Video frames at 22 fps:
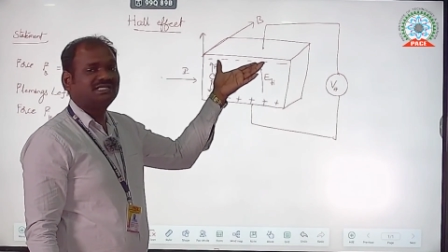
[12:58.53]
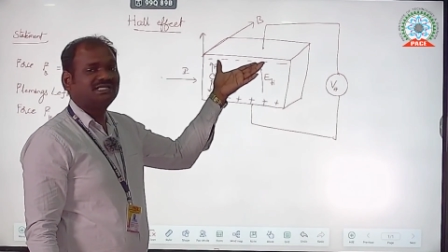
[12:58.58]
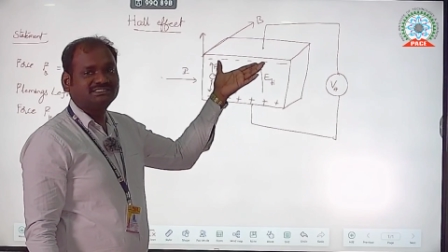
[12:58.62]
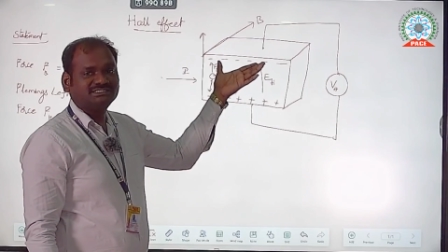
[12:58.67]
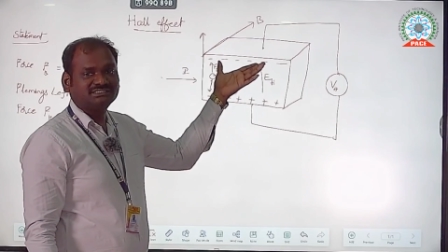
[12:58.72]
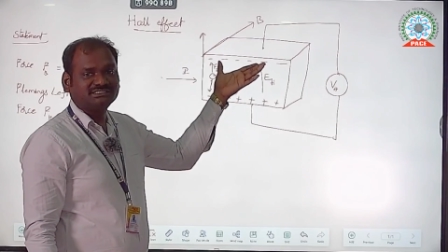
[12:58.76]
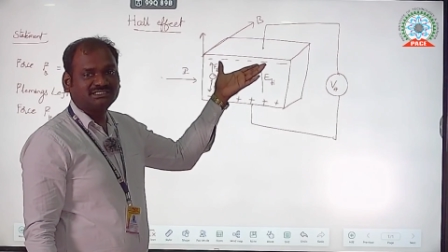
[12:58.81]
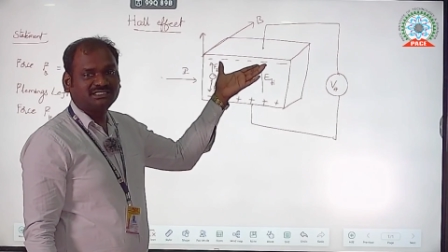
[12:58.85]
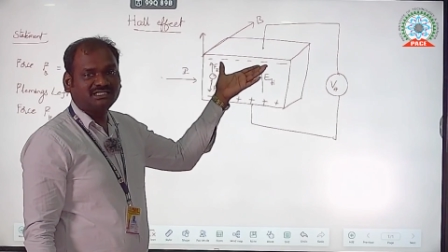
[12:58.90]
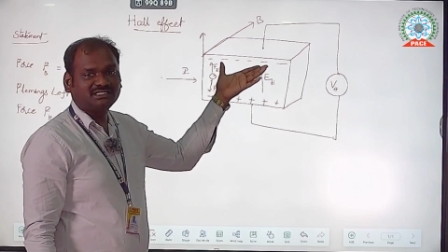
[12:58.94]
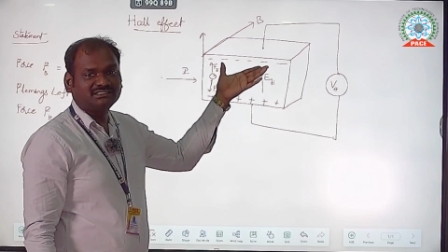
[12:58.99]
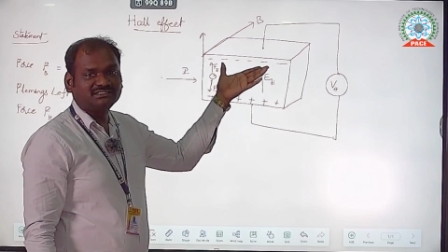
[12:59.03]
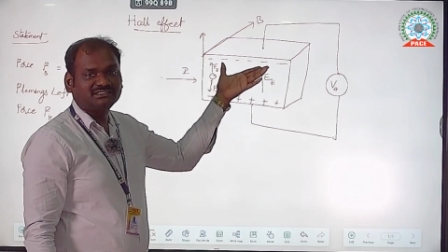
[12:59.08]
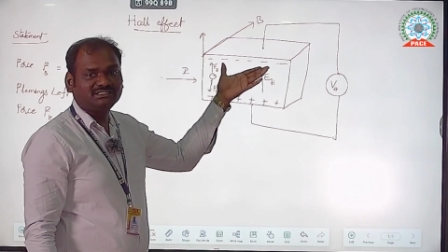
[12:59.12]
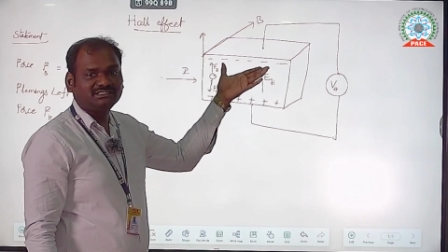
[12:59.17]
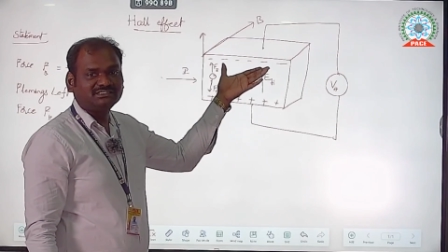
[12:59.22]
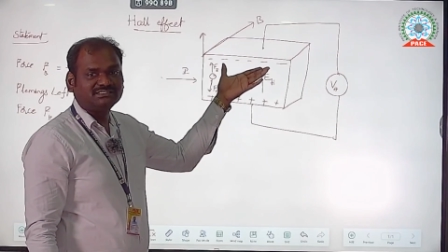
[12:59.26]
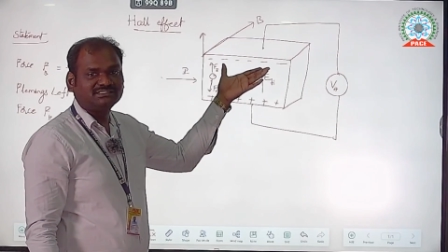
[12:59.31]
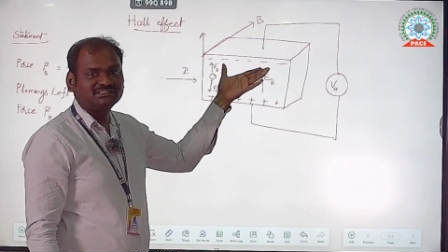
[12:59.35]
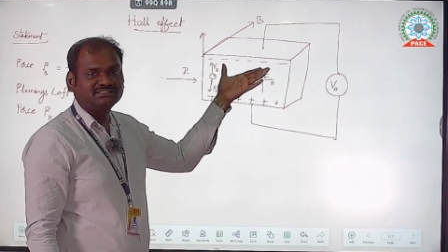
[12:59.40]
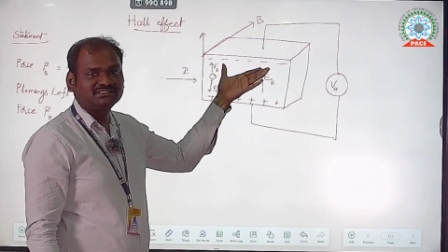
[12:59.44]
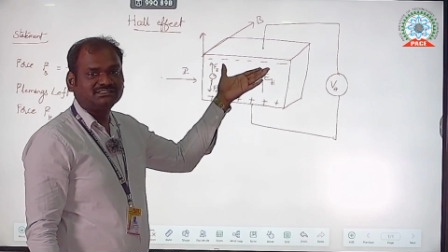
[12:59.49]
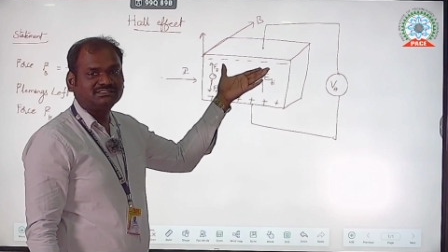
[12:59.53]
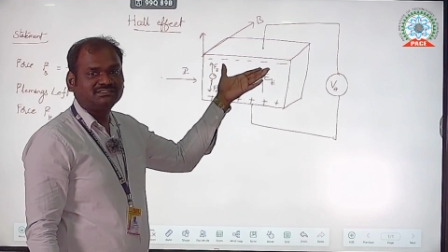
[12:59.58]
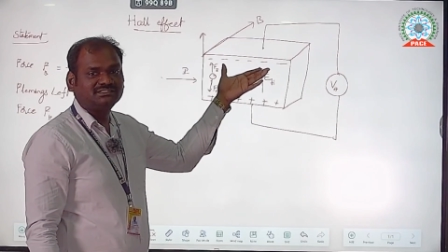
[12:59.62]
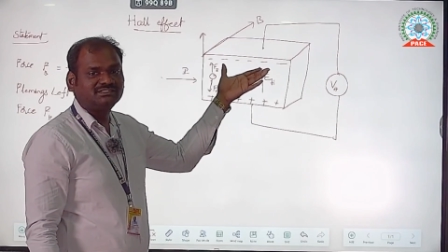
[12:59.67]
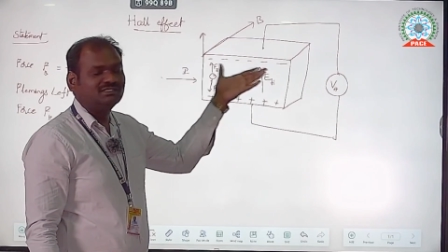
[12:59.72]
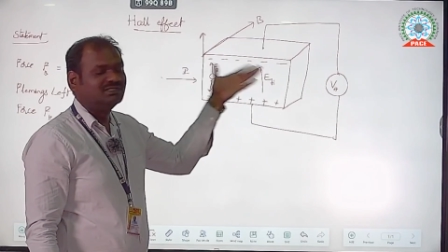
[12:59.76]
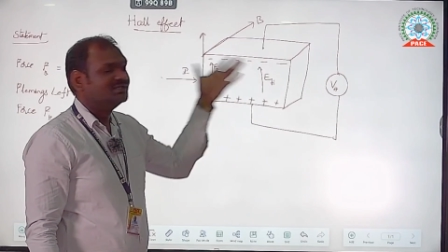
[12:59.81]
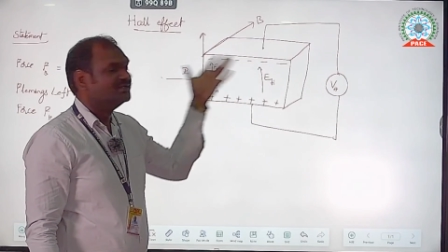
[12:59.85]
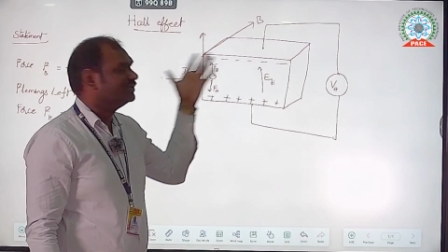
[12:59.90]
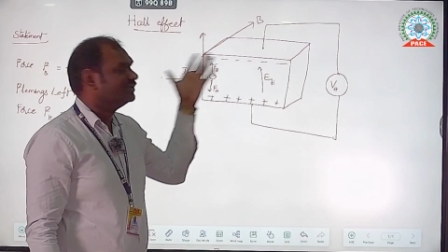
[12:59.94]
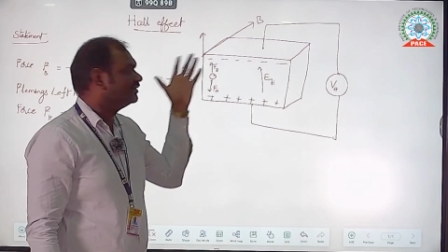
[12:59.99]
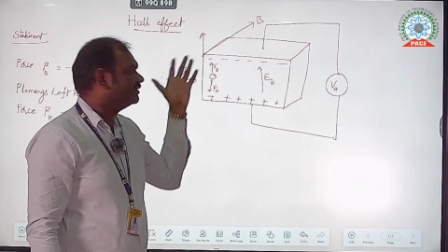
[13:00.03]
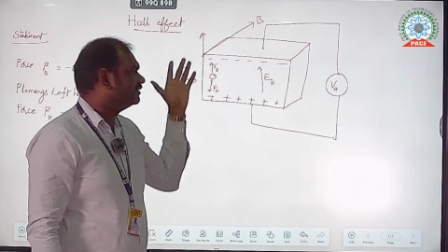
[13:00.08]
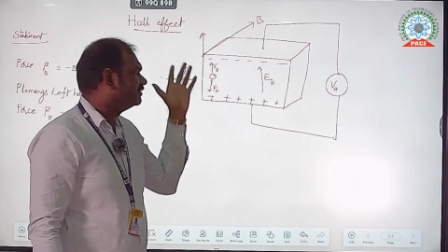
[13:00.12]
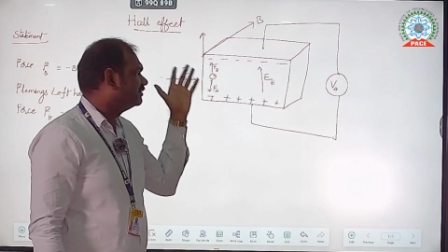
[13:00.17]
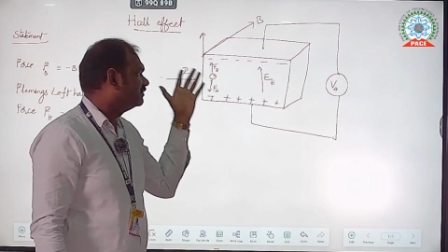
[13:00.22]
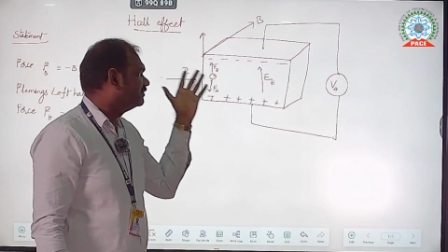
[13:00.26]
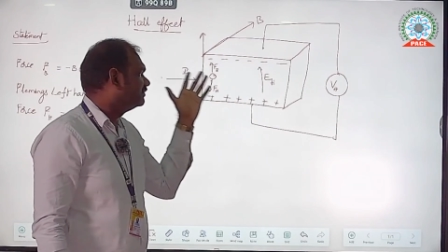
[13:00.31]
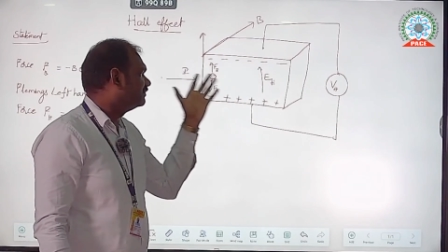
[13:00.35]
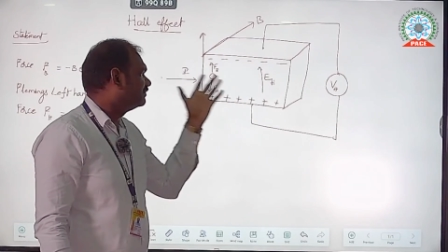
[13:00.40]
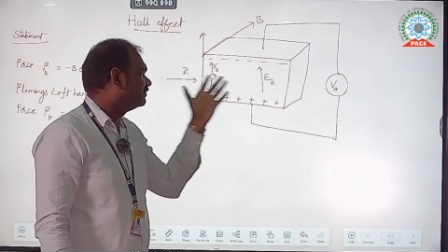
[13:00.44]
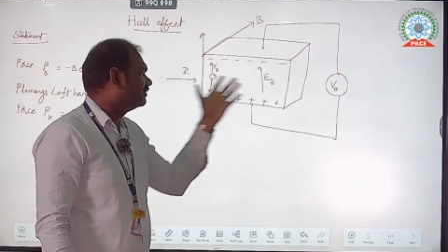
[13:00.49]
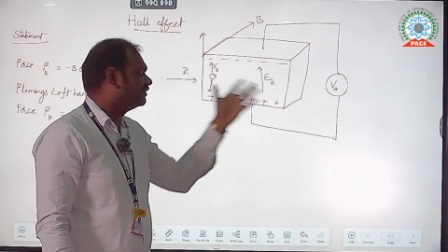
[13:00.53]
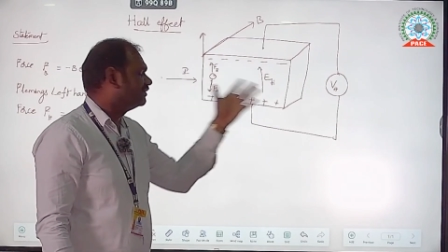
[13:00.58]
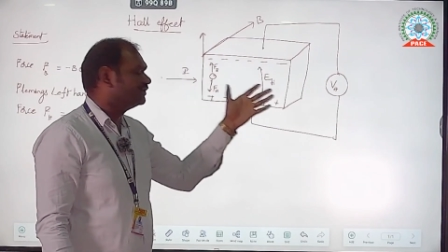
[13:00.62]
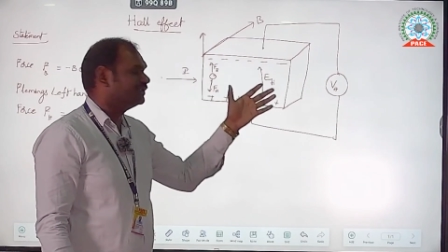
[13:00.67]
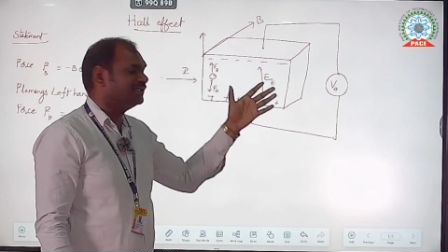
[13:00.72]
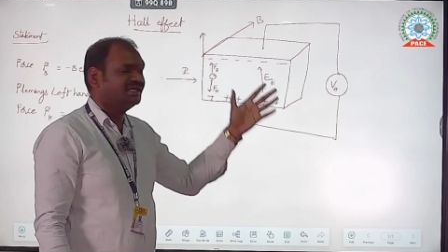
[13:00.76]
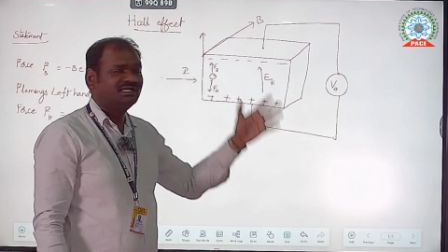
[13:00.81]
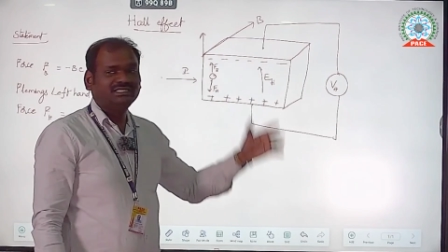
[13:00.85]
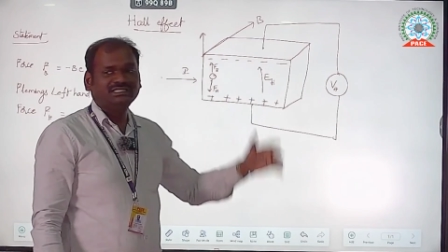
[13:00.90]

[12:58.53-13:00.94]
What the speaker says: carriers to flow the